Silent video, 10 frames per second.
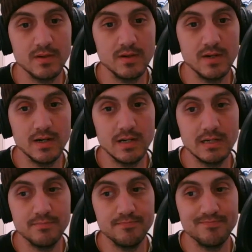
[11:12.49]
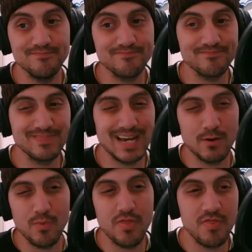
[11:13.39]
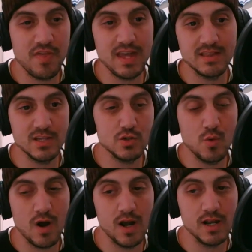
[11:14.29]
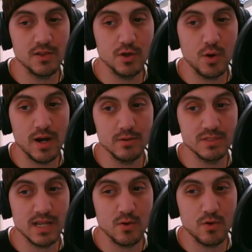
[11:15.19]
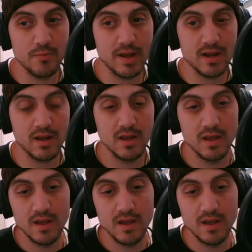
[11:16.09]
I don't think they're too high on the Ohio State quarterback.